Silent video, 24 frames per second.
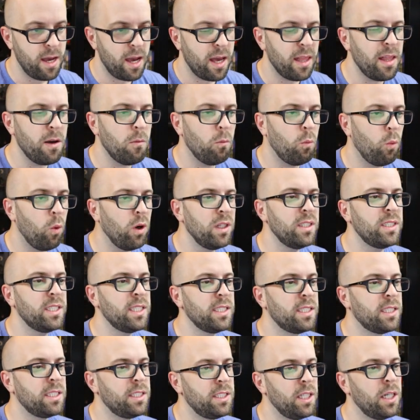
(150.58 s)
And then once
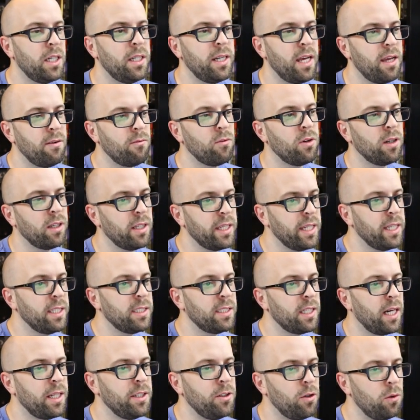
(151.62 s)
it's done and
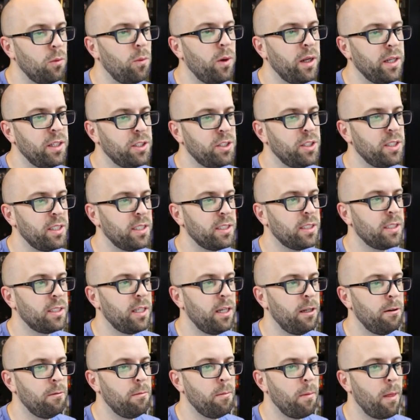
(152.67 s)
released, I don't want to
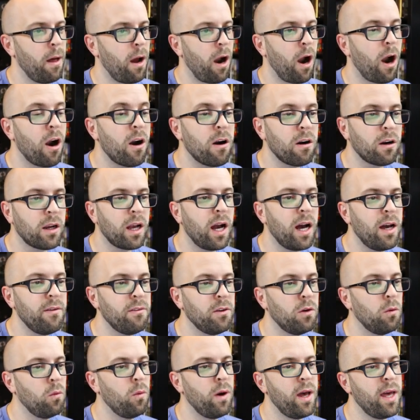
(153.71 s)
just archive
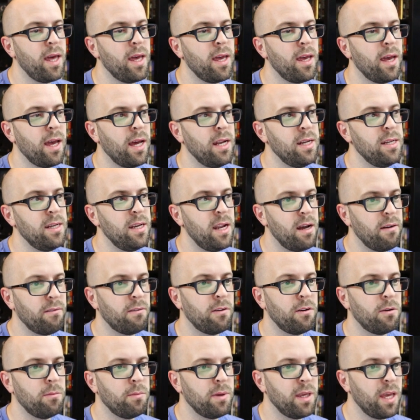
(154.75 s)
it away and
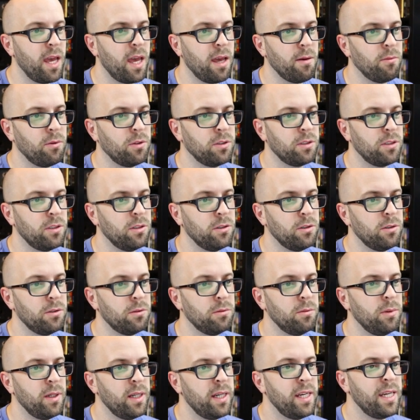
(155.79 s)
never be able
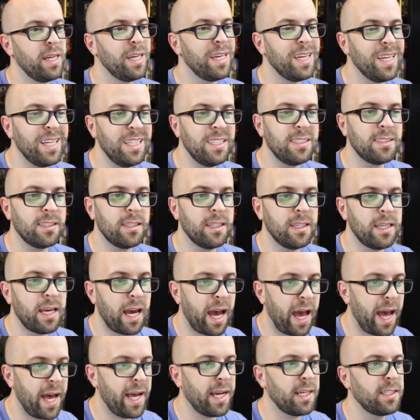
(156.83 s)
to
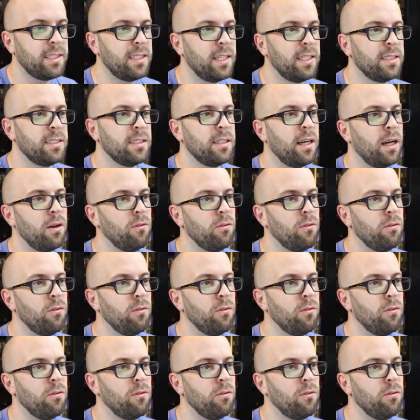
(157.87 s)
easily access it.